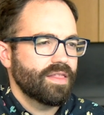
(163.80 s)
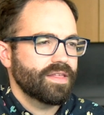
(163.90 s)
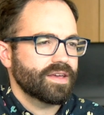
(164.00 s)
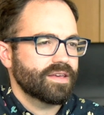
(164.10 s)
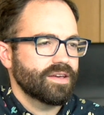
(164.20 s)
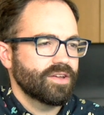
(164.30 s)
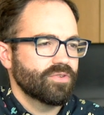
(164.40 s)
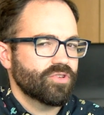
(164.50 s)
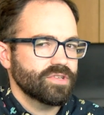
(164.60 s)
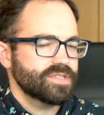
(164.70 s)
I think
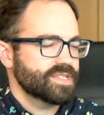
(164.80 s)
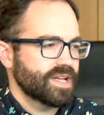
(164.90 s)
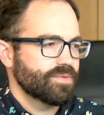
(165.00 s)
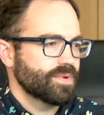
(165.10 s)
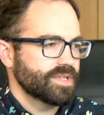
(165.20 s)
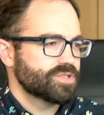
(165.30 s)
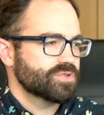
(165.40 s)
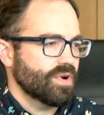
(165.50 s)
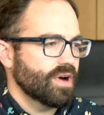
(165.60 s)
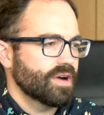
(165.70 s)
Tulsa has had a really
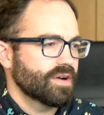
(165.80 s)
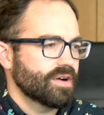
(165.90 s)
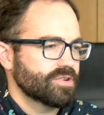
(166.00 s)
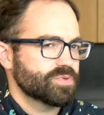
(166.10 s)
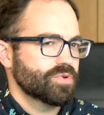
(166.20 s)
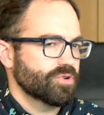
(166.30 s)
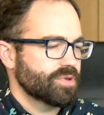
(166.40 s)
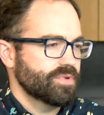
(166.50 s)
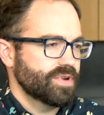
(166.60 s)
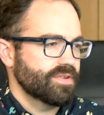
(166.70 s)
strong entrepreneur
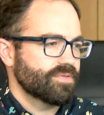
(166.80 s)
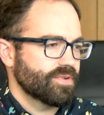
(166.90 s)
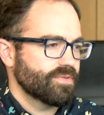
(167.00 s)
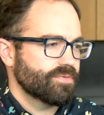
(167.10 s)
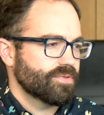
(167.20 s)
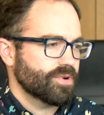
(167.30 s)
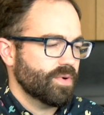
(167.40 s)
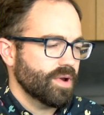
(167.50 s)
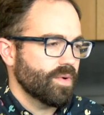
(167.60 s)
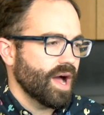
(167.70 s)
community for
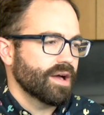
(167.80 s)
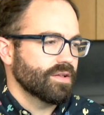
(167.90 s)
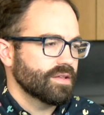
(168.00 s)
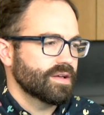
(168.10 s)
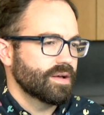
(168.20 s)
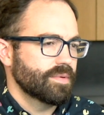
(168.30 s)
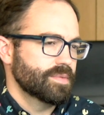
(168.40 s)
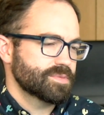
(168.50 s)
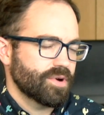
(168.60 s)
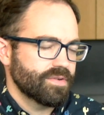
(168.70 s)
quite a while,
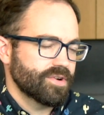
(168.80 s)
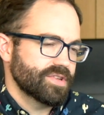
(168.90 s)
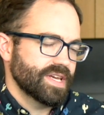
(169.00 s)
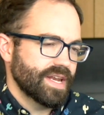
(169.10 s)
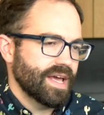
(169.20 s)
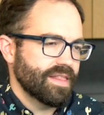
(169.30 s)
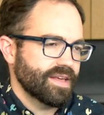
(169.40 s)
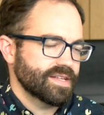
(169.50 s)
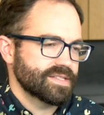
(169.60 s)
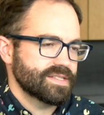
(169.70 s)
and it's part of our DNA, I
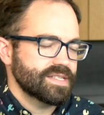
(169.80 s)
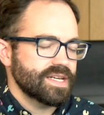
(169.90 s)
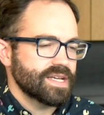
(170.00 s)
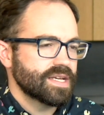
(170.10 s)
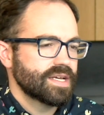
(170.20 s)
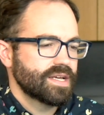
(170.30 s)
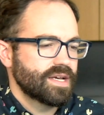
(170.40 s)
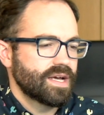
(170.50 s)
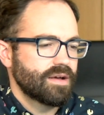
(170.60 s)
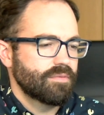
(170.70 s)
think, as a city.
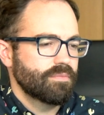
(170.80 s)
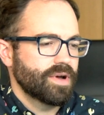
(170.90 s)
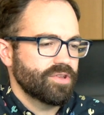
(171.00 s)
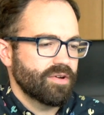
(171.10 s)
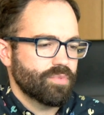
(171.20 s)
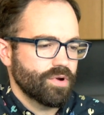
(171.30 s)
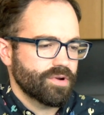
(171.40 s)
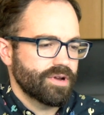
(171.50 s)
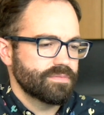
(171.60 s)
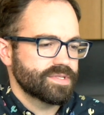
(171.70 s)
But you have
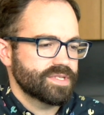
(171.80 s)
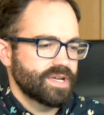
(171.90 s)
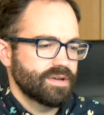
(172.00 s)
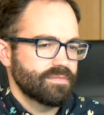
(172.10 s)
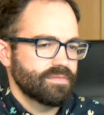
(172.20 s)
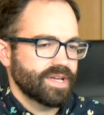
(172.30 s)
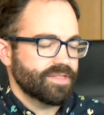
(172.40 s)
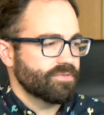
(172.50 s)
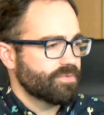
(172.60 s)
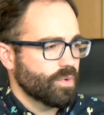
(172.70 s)
programs
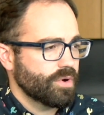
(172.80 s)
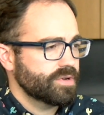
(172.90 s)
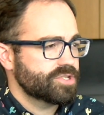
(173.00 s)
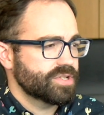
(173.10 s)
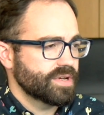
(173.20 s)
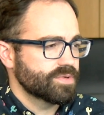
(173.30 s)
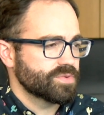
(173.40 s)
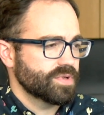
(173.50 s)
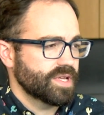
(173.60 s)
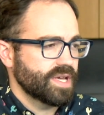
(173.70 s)
like the Forge that
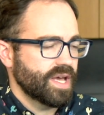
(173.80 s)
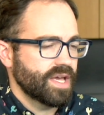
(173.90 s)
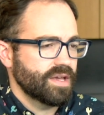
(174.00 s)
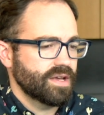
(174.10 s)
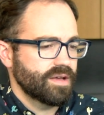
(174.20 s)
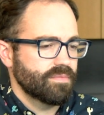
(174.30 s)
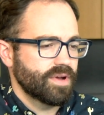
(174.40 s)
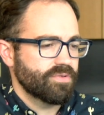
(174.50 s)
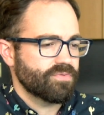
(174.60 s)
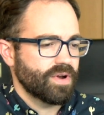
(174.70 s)
was really
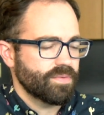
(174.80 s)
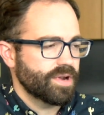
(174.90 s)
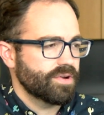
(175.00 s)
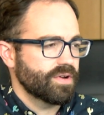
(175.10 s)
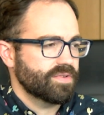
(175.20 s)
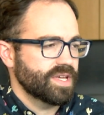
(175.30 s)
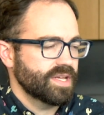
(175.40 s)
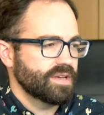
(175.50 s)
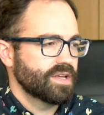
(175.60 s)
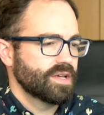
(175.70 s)
a front runner of
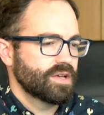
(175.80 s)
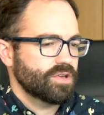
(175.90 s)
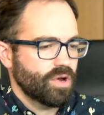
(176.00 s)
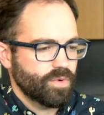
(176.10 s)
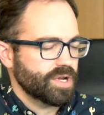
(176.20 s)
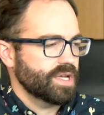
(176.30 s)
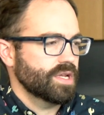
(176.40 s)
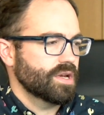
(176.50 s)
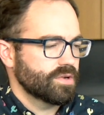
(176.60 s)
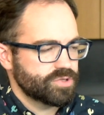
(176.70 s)
getting
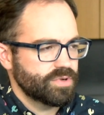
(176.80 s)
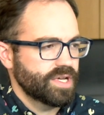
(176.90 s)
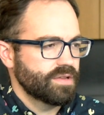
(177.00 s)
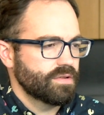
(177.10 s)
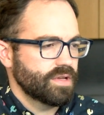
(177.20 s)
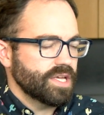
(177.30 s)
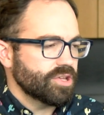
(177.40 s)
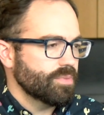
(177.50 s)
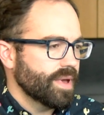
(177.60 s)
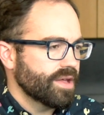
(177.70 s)
co-working and
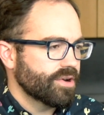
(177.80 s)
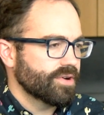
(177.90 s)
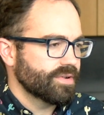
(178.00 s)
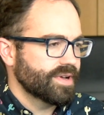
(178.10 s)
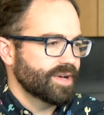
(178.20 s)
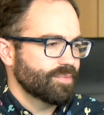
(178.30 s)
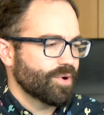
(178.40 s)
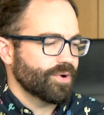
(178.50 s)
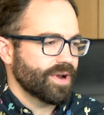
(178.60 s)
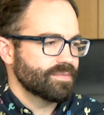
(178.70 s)
incubator
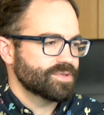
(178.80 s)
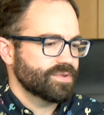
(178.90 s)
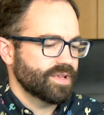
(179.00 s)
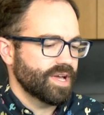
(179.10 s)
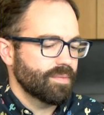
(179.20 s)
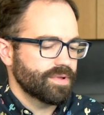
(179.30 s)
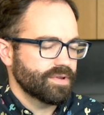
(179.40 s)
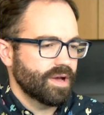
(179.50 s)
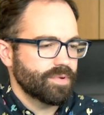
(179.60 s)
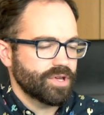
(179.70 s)
programs really up
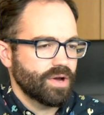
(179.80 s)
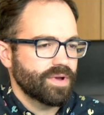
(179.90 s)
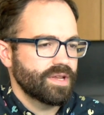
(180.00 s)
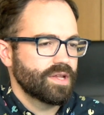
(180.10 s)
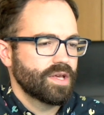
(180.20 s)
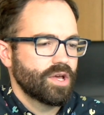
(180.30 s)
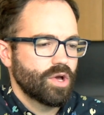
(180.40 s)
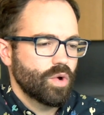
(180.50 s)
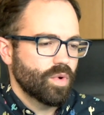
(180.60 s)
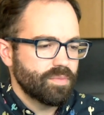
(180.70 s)
and going.
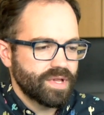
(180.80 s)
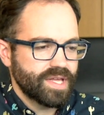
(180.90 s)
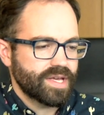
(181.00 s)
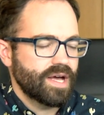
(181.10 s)
1 Million